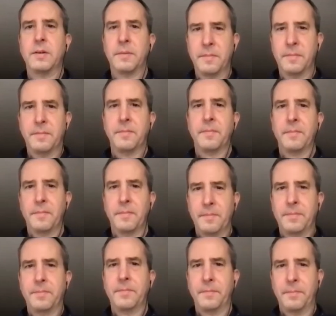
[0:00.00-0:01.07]

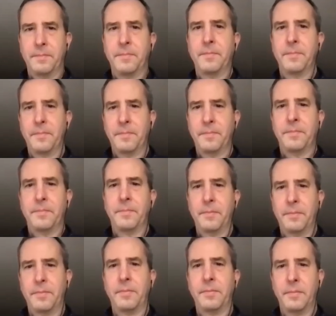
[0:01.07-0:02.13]

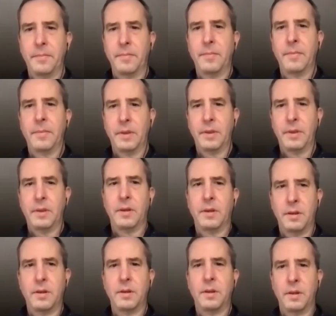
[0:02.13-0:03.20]

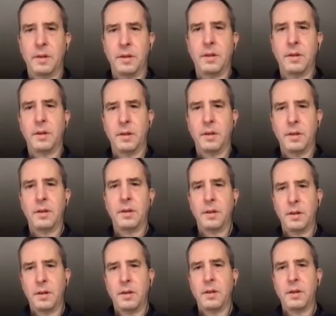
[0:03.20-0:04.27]

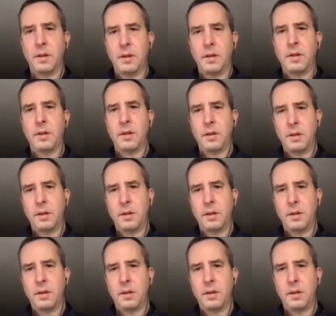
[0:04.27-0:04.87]
The person shown says nothing.